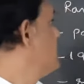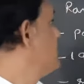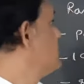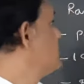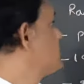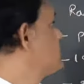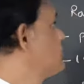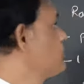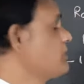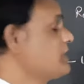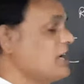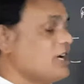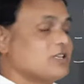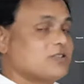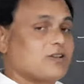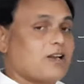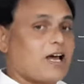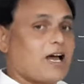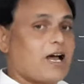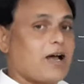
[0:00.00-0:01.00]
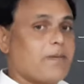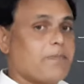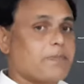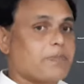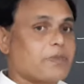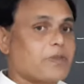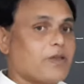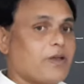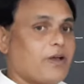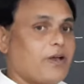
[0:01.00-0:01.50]
Sunkeshula.
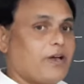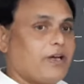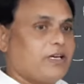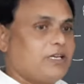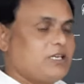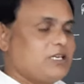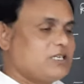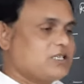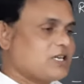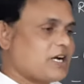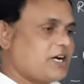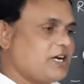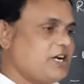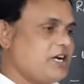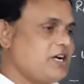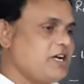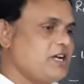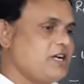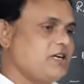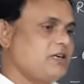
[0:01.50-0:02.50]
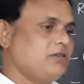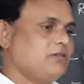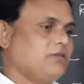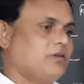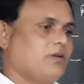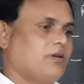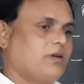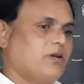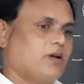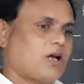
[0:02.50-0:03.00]
He studied in
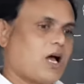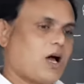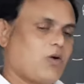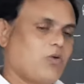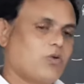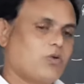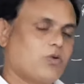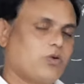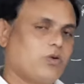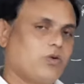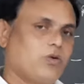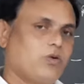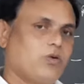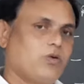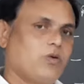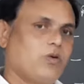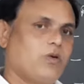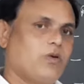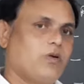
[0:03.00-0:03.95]
Auku.